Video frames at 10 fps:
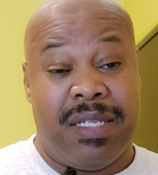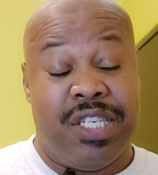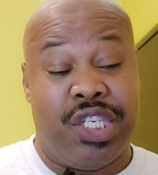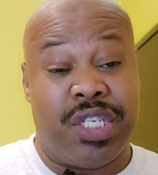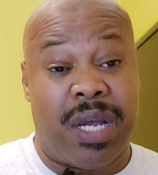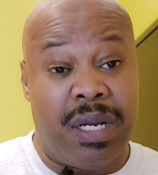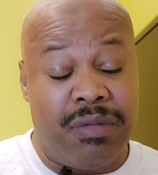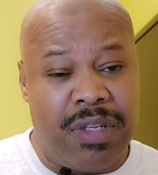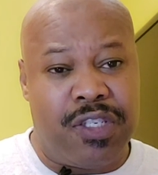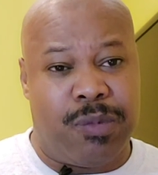
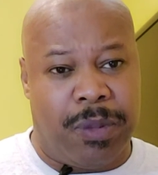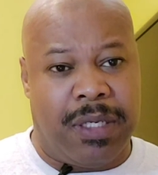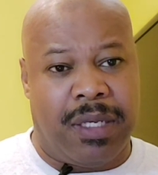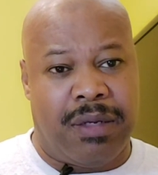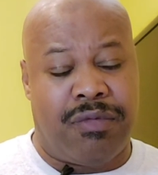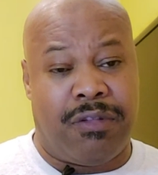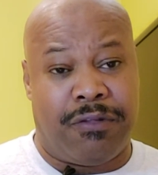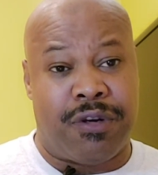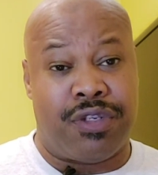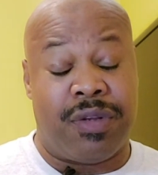generally speaking, it
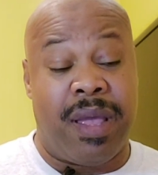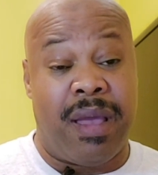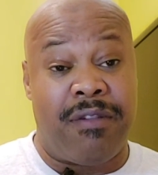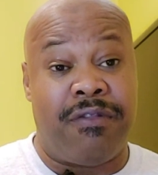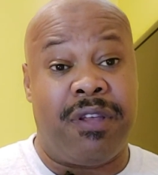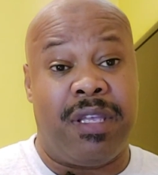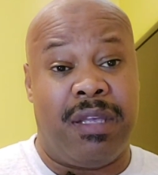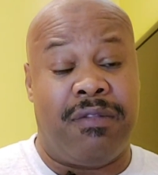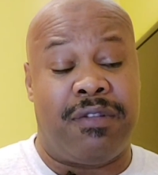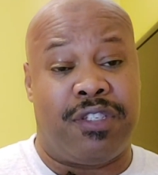refers to every
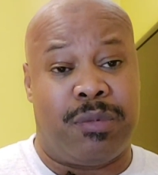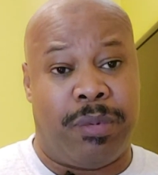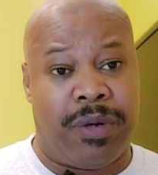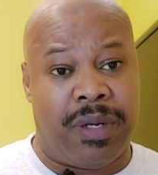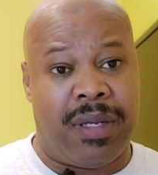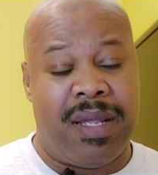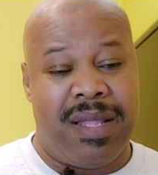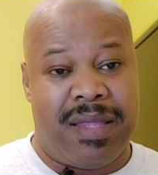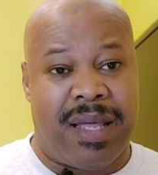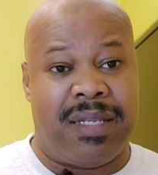evil spirit
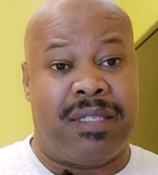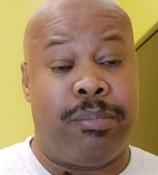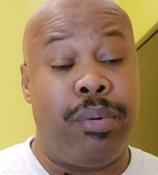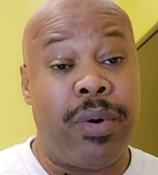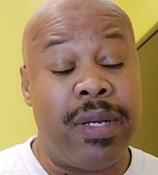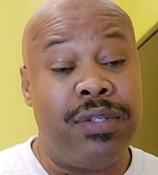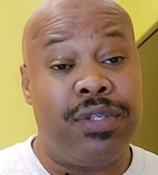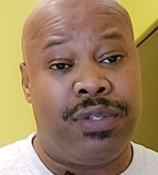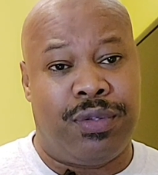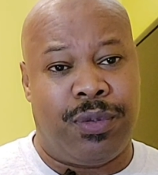that is
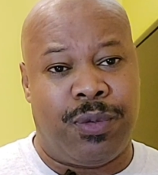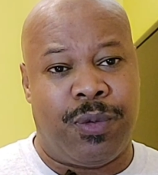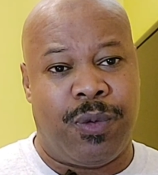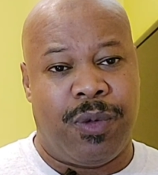appointed to